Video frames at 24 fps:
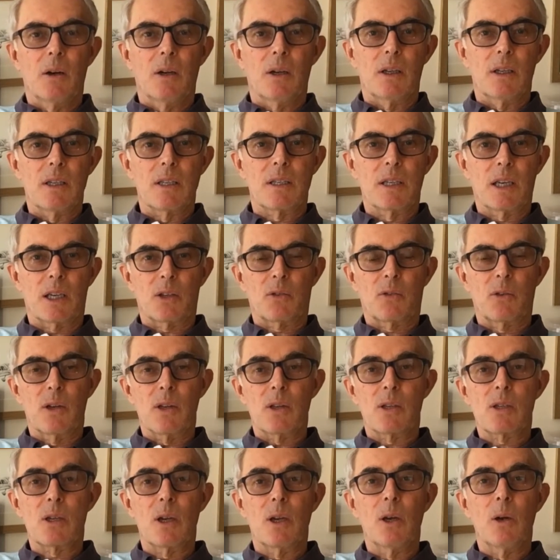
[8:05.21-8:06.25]
is
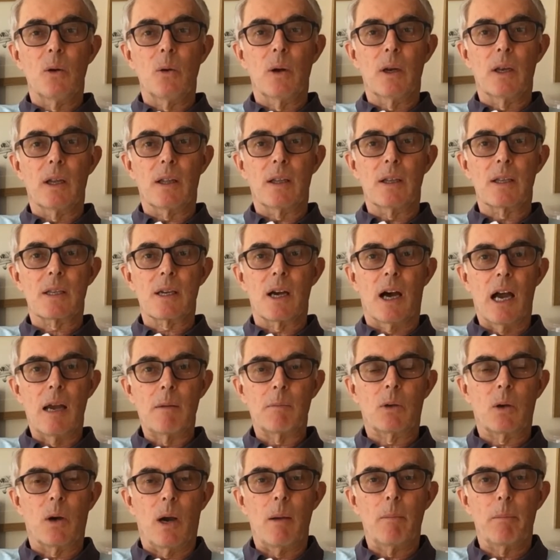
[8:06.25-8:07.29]
6'2" and at the time
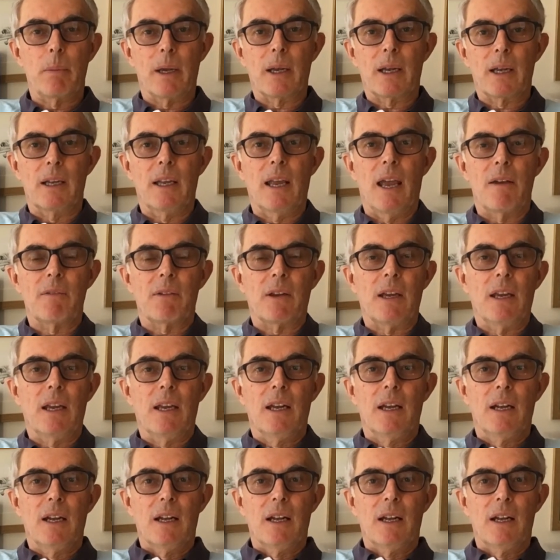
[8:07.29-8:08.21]
quite big and heavy,